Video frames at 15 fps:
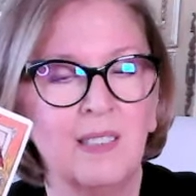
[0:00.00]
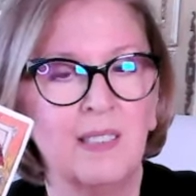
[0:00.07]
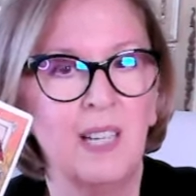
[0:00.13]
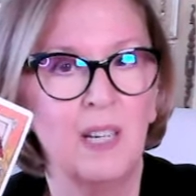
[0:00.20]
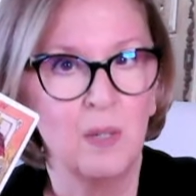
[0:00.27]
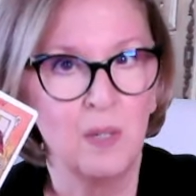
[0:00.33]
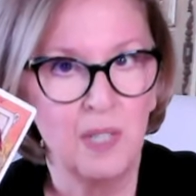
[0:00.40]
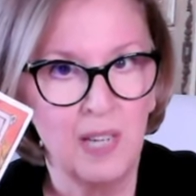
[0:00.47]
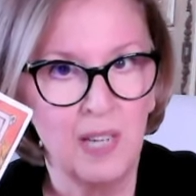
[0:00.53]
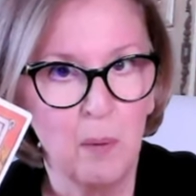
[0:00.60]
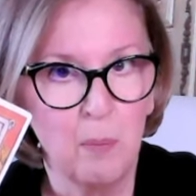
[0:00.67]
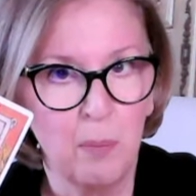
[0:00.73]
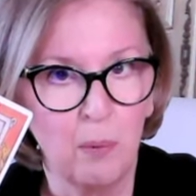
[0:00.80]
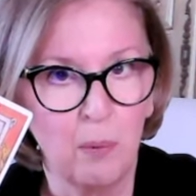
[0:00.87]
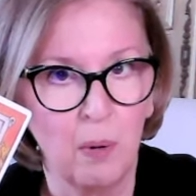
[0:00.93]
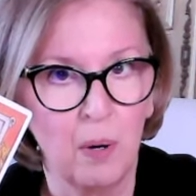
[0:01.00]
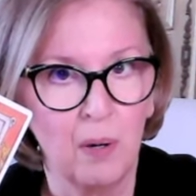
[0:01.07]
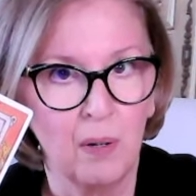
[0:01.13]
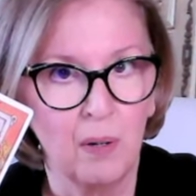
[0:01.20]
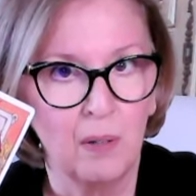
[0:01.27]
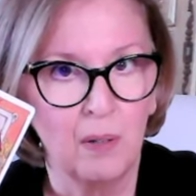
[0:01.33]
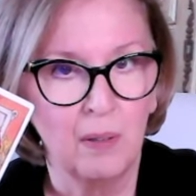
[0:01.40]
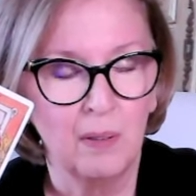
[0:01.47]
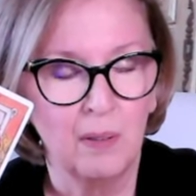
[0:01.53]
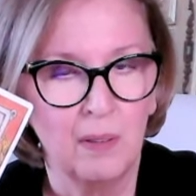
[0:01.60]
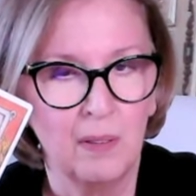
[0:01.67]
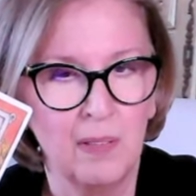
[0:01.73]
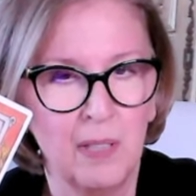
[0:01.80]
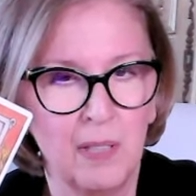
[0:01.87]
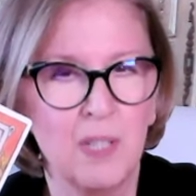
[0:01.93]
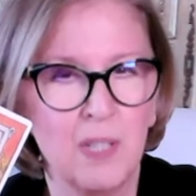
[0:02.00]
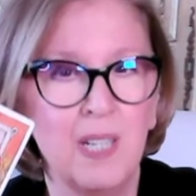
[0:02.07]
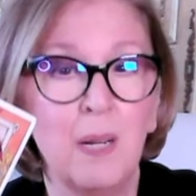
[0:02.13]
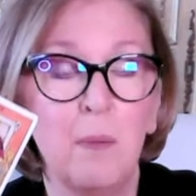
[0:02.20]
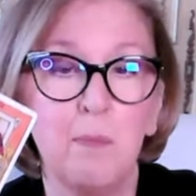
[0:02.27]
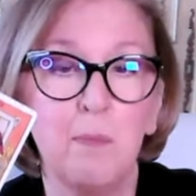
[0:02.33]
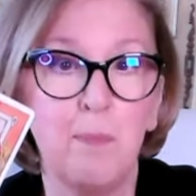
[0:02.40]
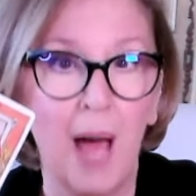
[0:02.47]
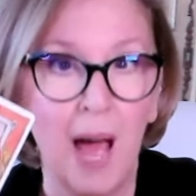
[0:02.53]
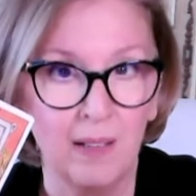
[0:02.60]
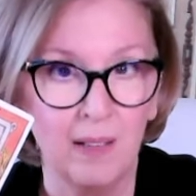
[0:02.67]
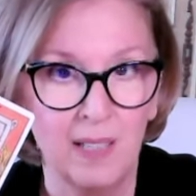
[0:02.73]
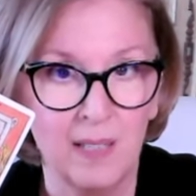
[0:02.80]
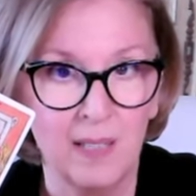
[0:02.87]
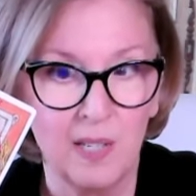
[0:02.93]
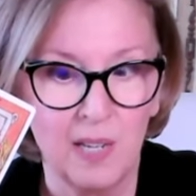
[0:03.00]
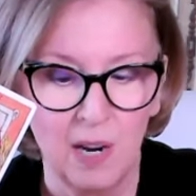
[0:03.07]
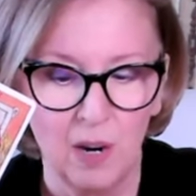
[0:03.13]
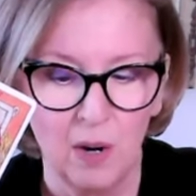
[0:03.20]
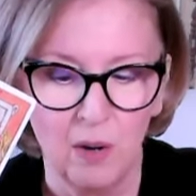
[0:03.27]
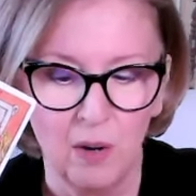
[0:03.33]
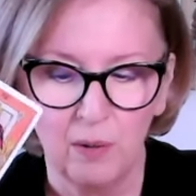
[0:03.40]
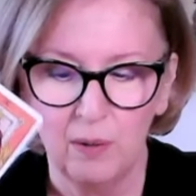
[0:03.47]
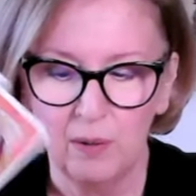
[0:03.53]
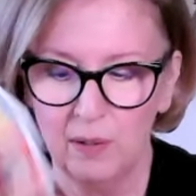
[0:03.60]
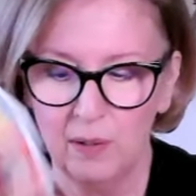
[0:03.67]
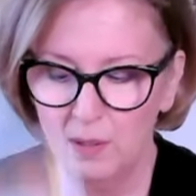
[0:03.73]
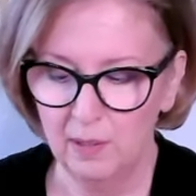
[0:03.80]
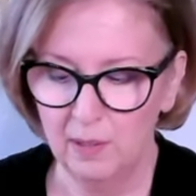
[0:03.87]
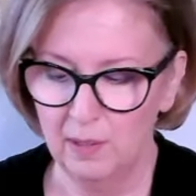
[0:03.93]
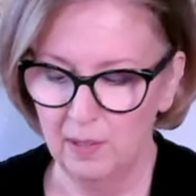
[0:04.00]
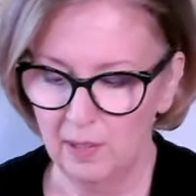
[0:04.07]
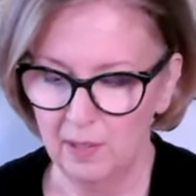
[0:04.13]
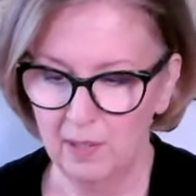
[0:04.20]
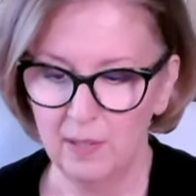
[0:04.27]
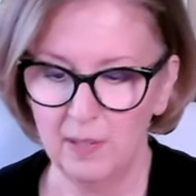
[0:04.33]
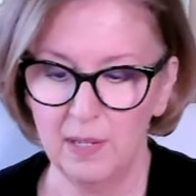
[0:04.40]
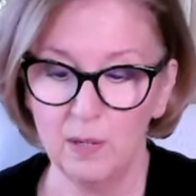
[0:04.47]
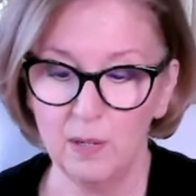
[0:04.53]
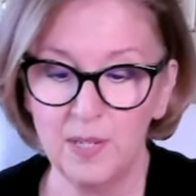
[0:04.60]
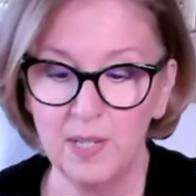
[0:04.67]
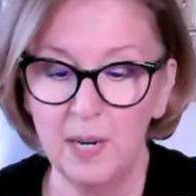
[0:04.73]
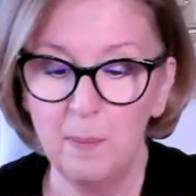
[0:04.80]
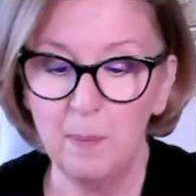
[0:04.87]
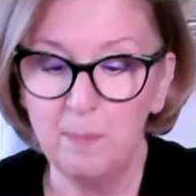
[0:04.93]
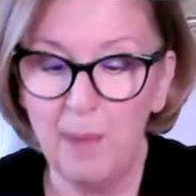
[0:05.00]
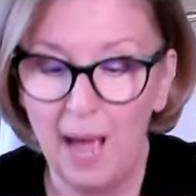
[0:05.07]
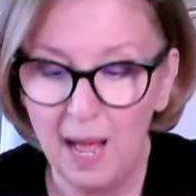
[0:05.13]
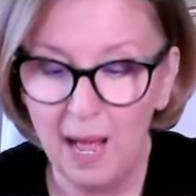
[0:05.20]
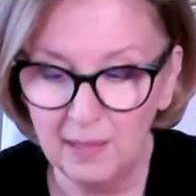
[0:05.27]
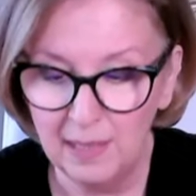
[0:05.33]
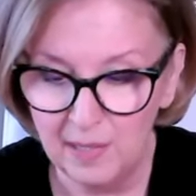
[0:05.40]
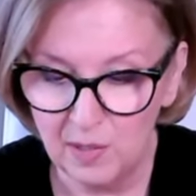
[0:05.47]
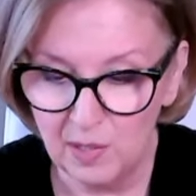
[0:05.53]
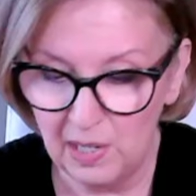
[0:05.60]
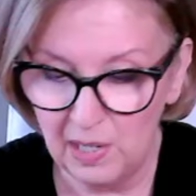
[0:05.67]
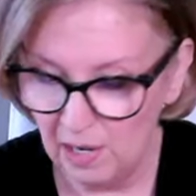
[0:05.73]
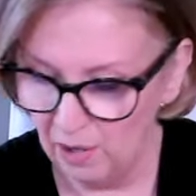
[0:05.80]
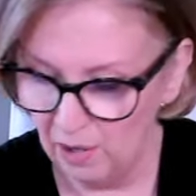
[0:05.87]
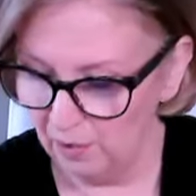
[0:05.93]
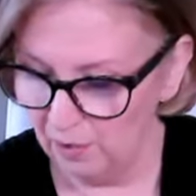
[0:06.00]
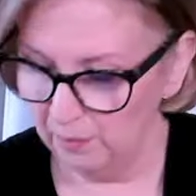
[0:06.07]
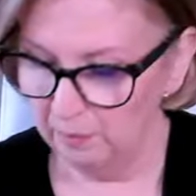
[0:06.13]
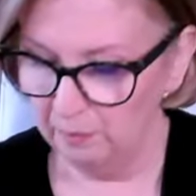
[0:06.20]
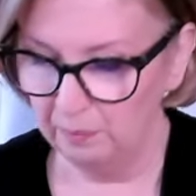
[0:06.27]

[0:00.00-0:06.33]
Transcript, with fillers: There's the emperor. There's an imbalance here there's an imbalance here.